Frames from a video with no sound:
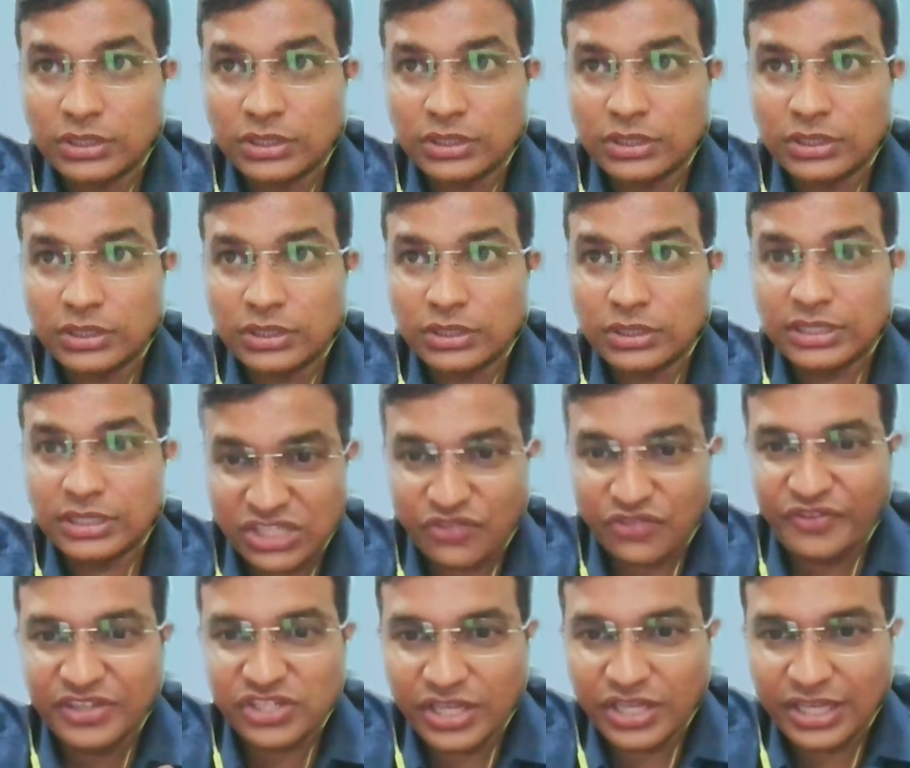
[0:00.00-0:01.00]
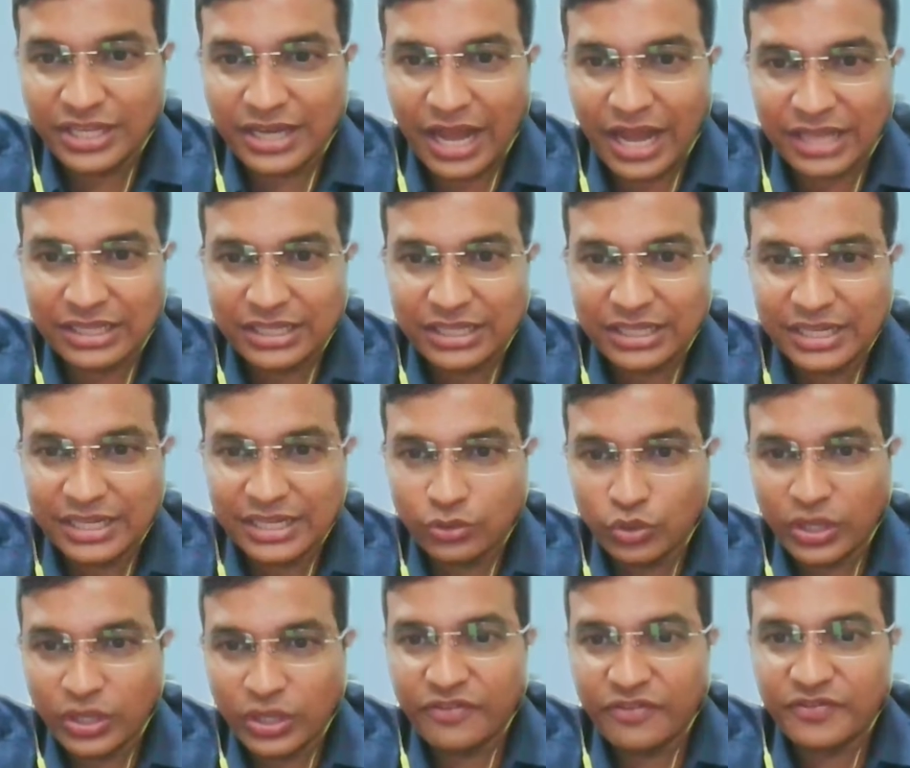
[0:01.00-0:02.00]
teach fishing rather than to
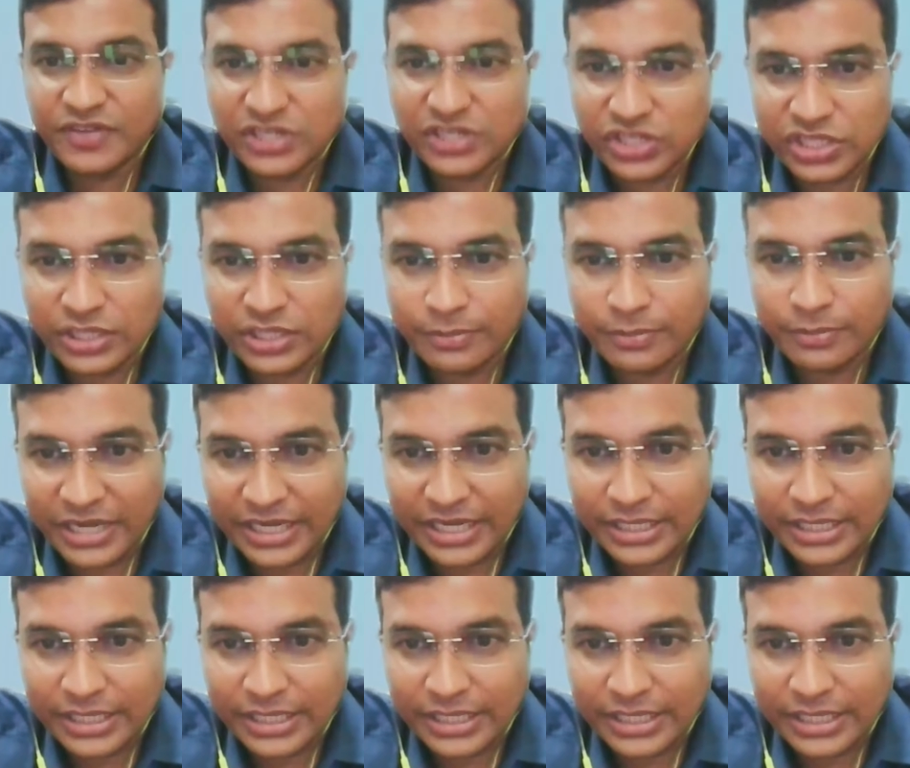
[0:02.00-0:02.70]
give a fish in the plate.